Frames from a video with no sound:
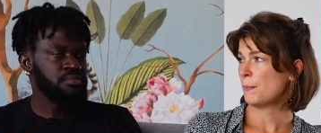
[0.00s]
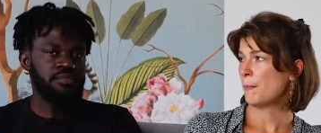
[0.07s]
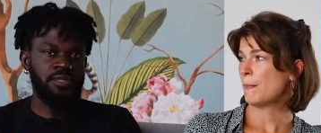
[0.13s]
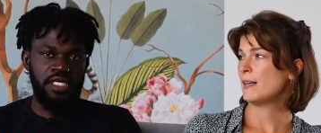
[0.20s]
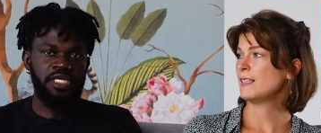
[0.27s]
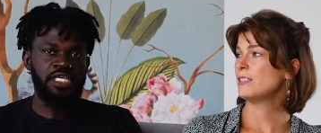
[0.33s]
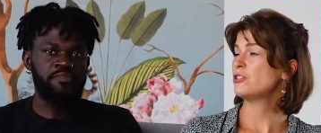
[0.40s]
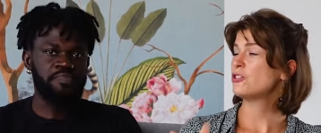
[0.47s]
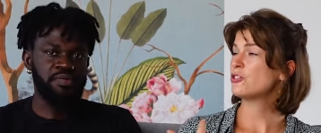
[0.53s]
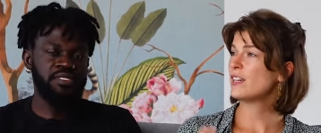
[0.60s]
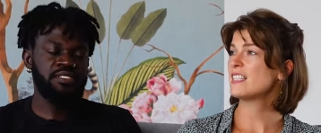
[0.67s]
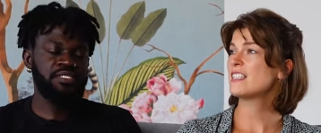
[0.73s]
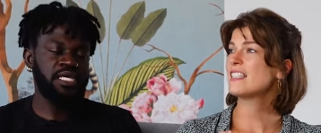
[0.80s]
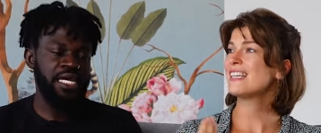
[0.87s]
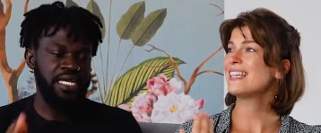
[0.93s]
Speaker 1: Yeah, and
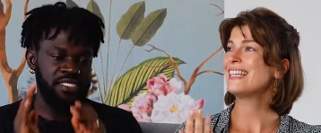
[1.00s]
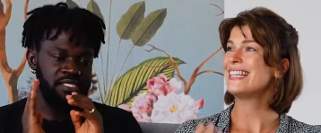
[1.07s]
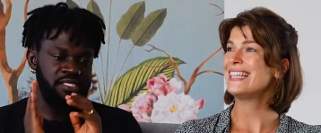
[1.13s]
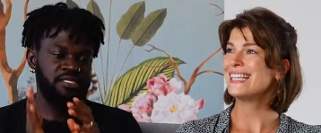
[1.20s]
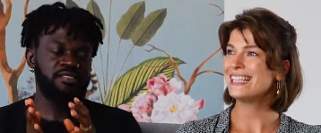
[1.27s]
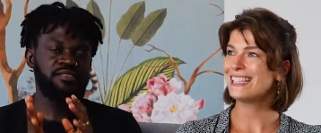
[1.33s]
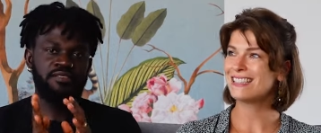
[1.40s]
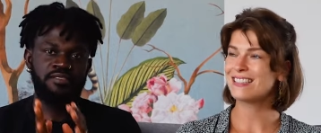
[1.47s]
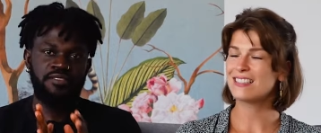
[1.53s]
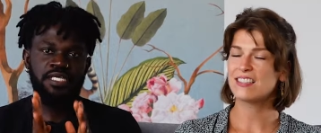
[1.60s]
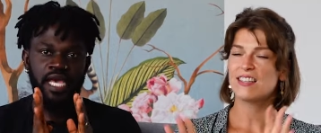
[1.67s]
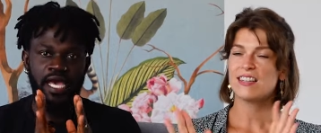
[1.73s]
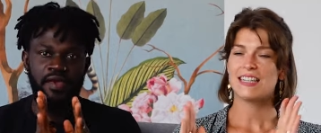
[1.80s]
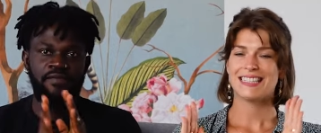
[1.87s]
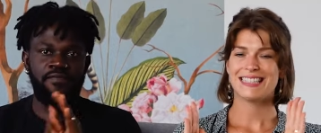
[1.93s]
dressing tidy. neat,
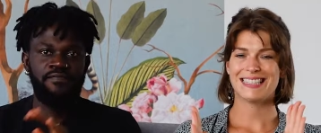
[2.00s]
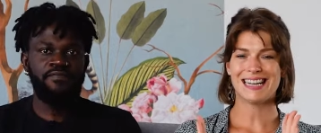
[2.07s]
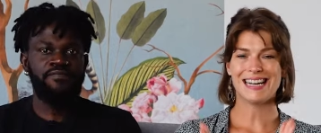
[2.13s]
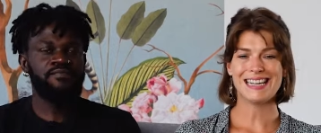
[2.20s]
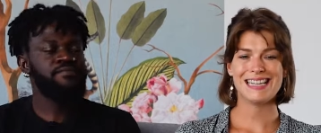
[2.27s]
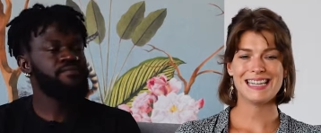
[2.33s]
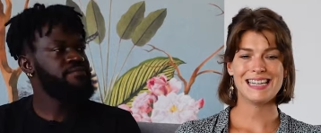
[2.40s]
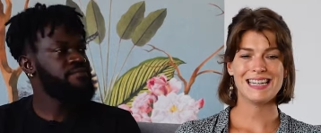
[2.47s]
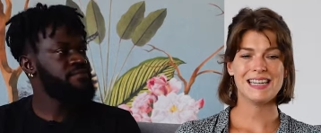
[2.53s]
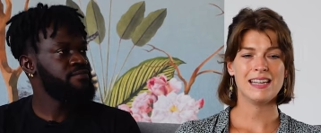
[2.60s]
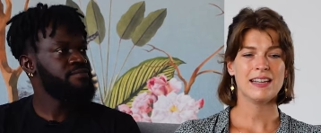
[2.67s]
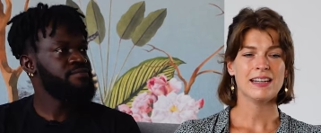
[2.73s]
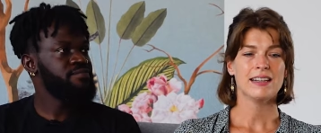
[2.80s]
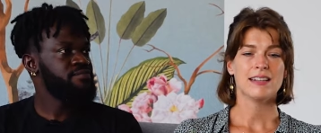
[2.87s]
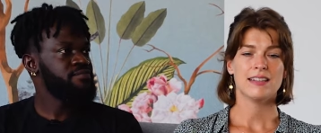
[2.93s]
yeah. tidy,
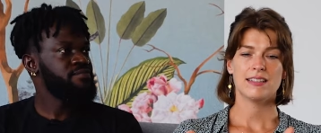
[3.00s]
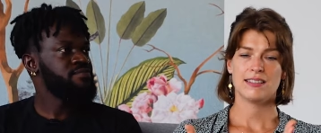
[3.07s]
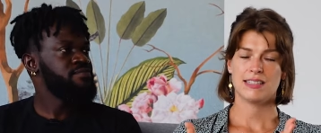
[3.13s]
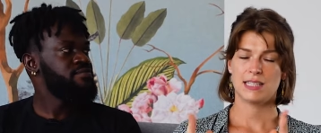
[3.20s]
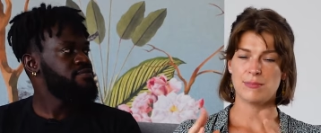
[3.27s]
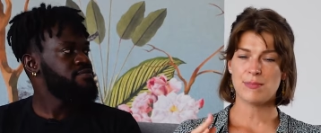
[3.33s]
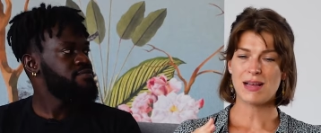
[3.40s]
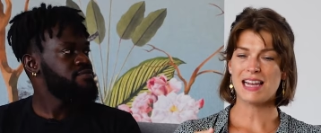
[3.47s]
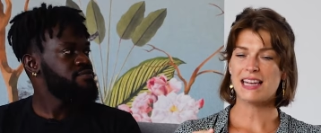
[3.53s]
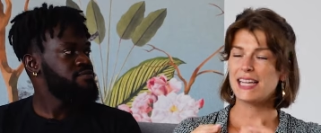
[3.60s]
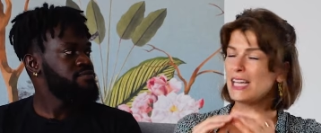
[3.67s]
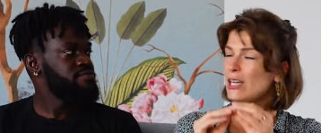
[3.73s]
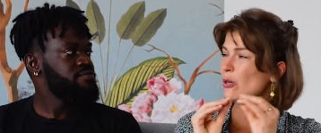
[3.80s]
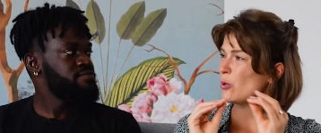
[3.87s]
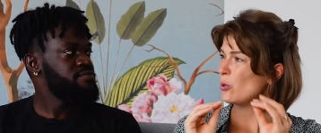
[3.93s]

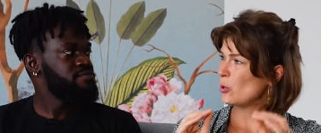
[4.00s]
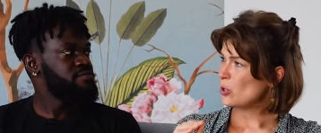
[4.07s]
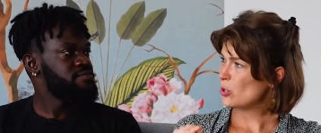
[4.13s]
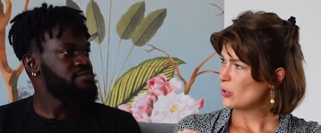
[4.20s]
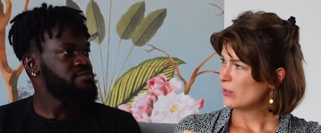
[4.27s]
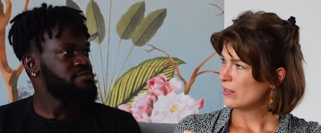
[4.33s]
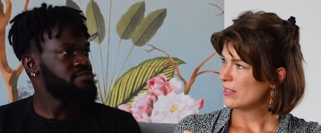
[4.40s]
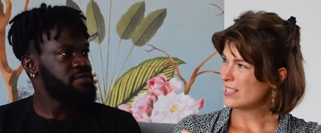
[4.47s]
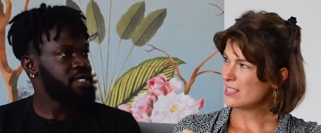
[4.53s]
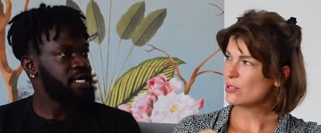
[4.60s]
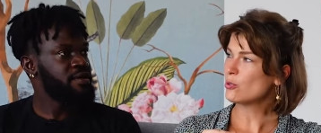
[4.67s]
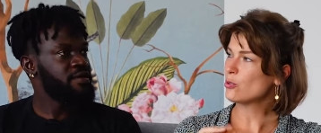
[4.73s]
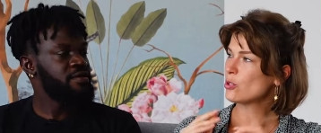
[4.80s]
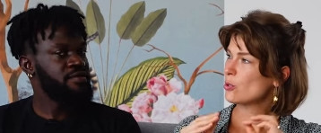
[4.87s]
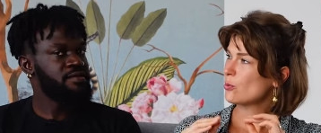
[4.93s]
smelling good, it's
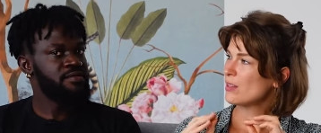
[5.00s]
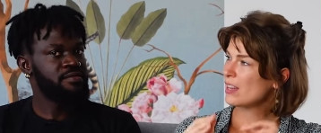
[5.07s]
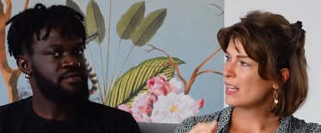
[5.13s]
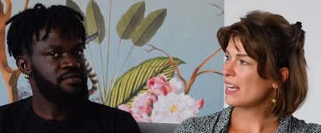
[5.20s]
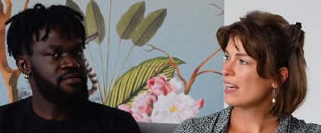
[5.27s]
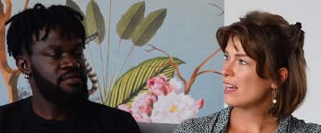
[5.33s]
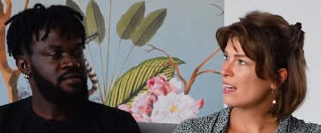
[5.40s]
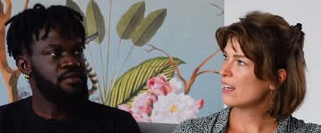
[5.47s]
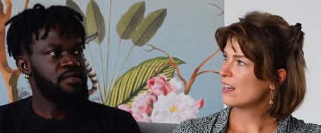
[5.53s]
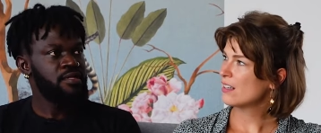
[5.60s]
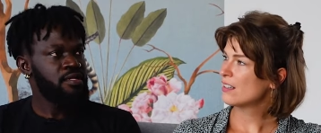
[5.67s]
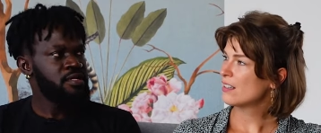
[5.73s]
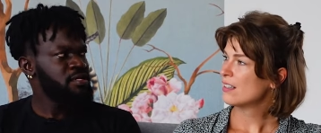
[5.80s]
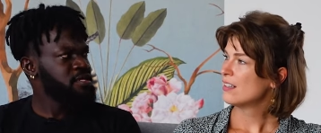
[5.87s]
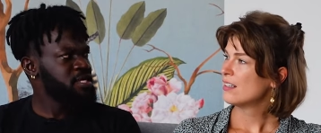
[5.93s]
also a thing
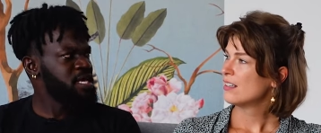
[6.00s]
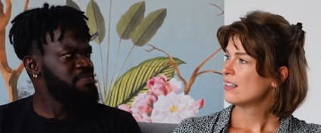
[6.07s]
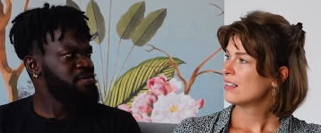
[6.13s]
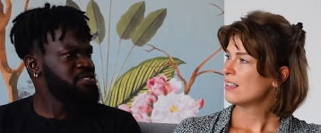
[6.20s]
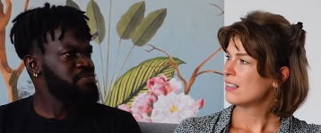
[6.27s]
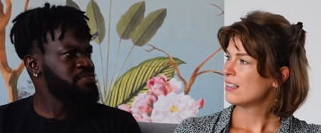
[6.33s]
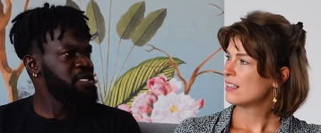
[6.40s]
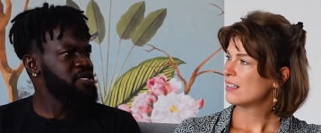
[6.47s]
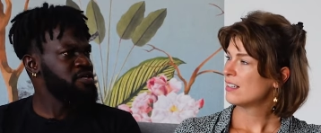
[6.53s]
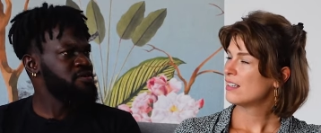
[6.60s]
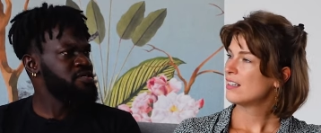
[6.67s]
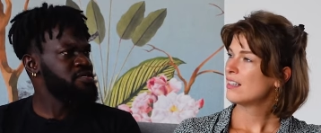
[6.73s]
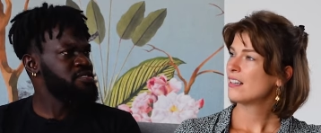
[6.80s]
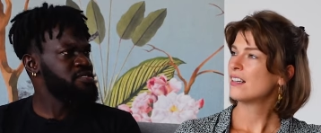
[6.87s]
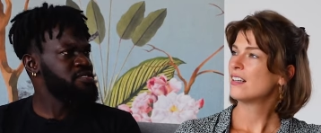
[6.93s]
here.
Speaker 2: Yeah, but smelling
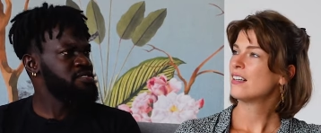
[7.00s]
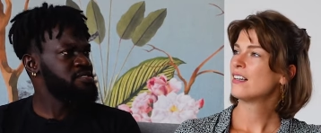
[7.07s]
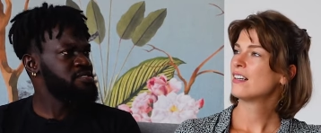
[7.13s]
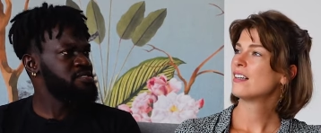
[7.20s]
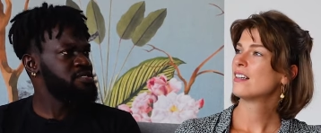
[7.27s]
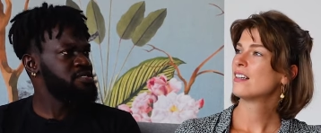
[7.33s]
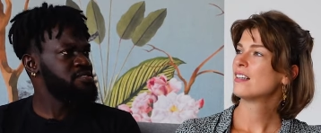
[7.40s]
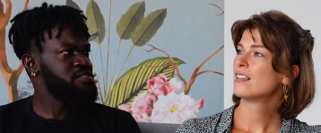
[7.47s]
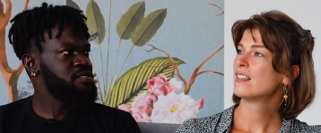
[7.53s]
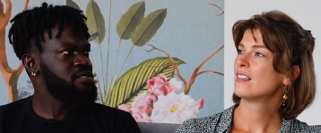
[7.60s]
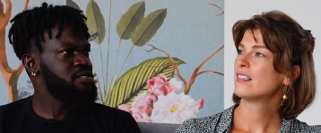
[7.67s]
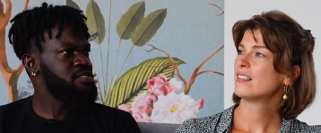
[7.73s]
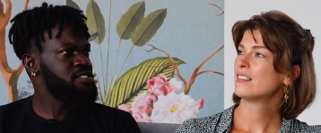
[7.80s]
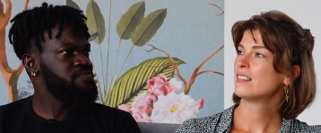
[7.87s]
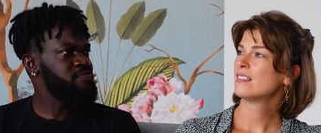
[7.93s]
good is it's, it's, it's,
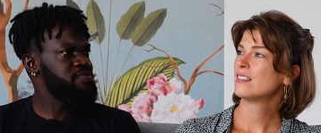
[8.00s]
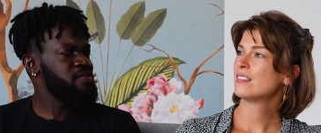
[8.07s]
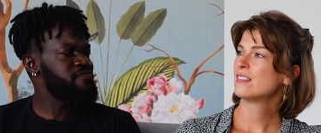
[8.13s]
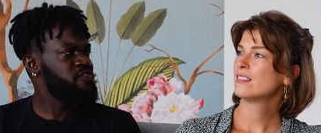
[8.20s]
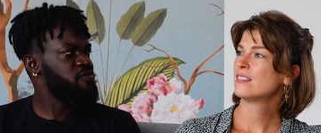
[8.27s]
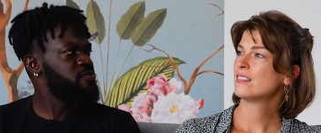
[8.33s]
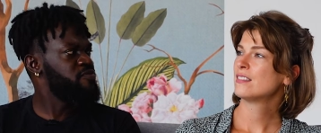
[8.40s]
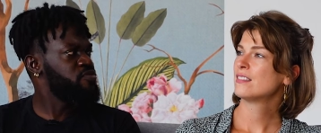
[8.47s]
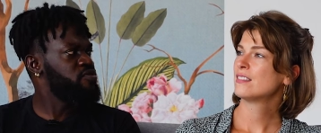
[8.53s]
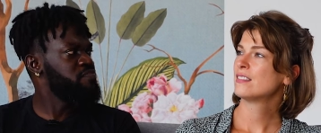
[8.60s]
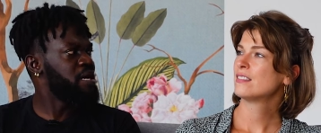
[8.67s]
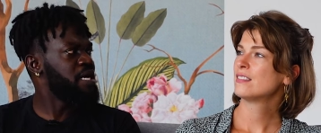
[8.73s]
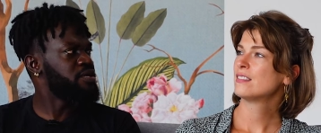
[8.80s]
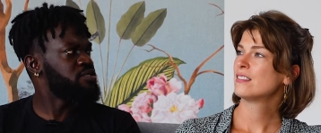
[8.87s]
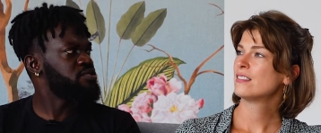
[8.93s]
a, it's a form of good
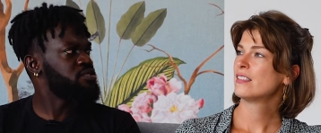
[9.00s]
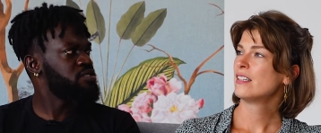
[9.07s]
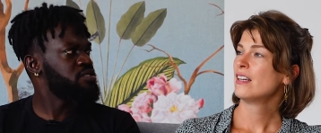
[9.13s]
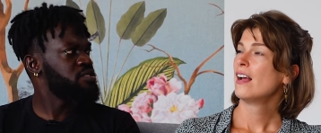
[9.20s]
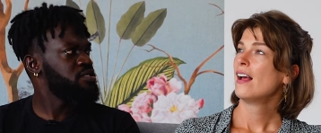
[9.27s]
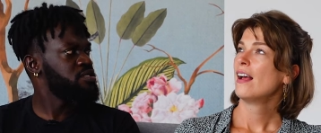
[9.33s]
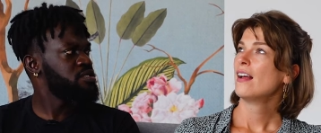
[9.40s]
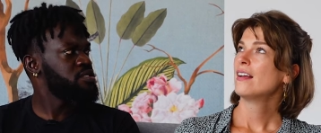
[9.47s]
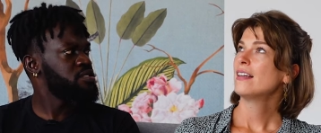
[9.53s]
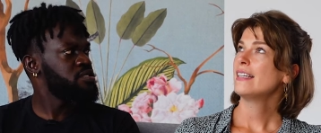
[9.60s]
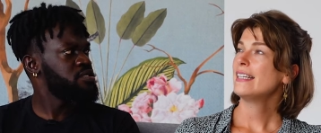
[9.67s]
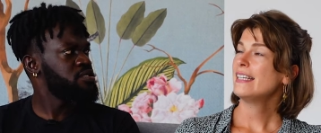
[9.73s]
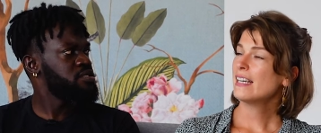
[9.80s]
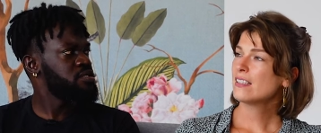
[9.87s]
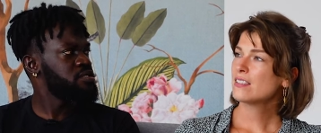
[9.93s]
manners.
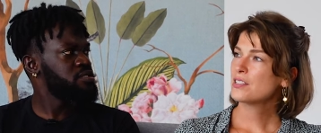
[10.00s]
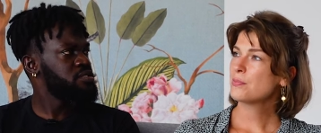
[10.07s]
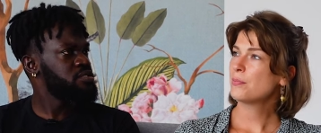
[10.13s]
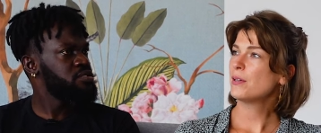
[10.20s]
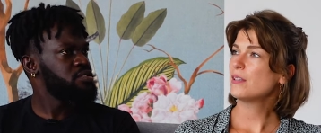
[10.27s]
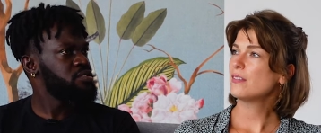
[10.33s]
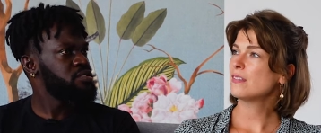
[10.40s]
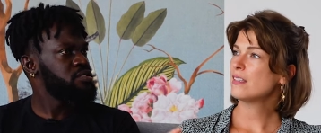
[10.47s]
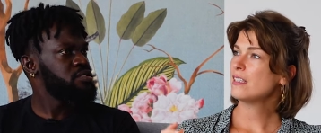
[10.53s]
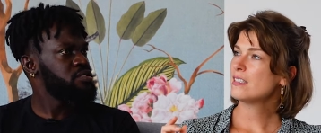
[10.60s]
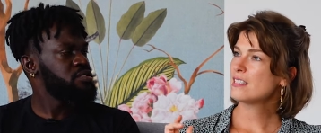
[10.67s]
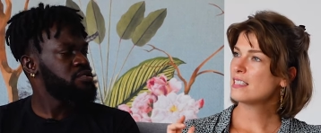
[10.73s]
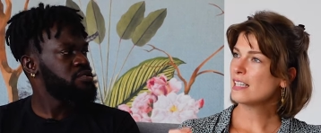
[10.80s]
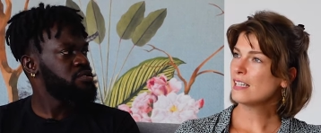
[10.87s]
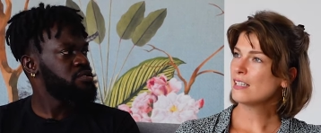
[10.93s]
Speaker 1: Yes, but
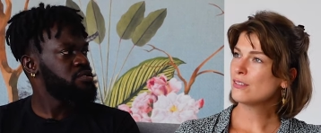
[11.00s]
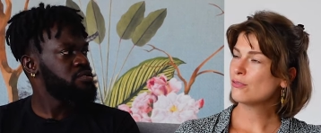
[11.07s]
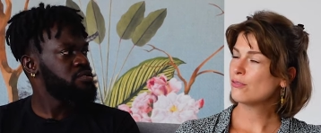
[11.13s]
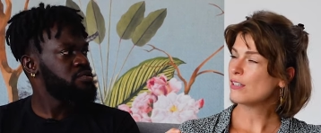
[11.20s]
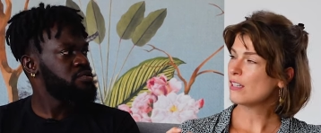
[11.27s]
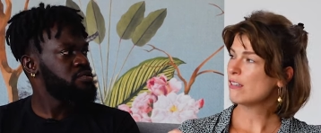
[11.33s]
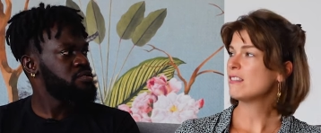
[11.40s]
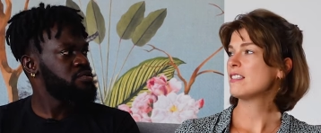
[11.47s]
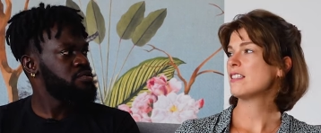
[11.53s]
it's taken very